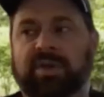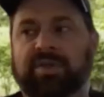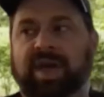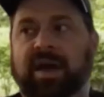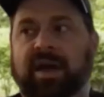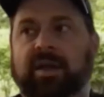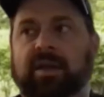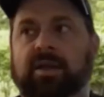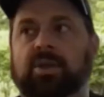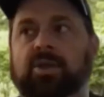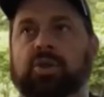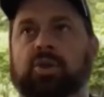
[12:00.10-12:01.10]
that
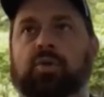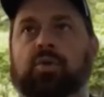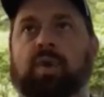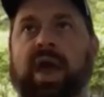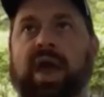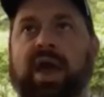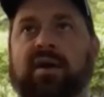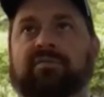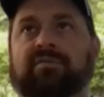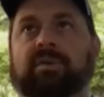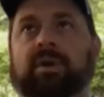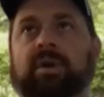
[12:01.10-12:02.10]
you
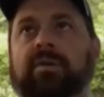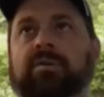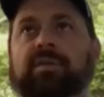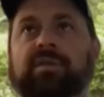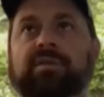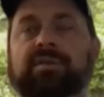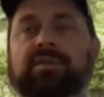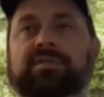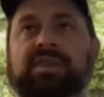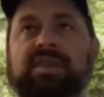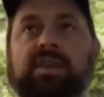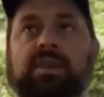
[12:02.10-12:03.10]
have this
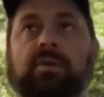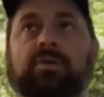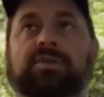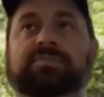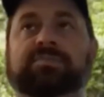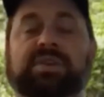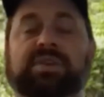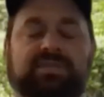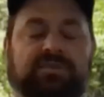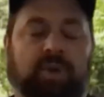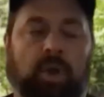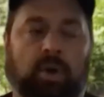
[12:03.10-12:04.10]
key or this piece
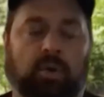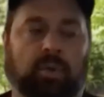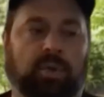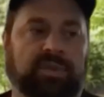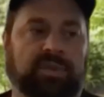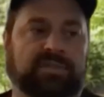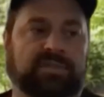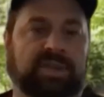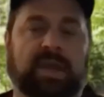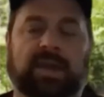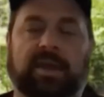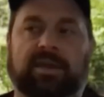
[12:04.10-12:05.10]
of code where this
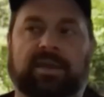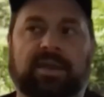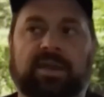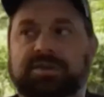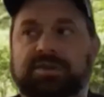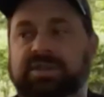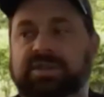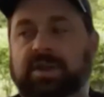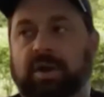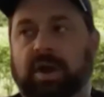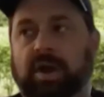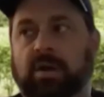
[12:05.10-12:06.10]
key or
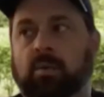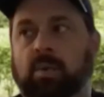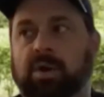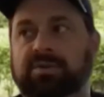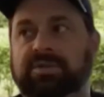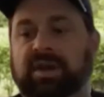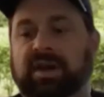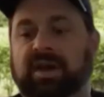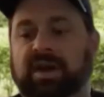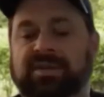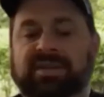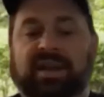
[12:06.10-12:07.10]
secret was
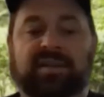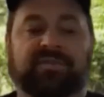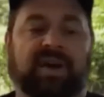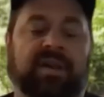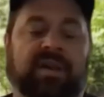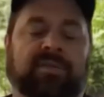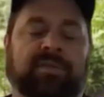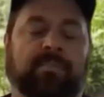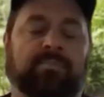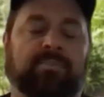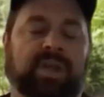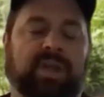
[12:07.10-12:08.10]
identified, and
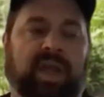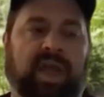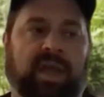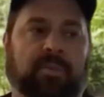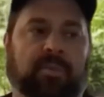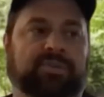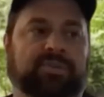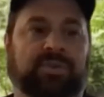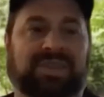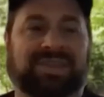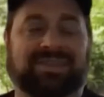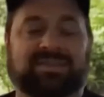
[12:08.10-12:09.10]
then being able to
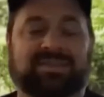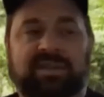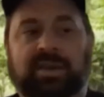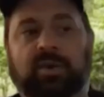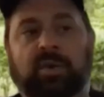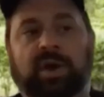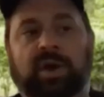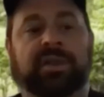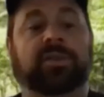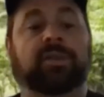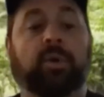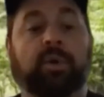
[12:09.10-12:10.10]
easily and quickly
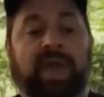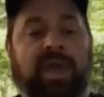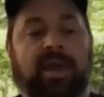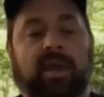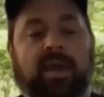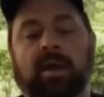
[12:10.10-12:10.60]
locate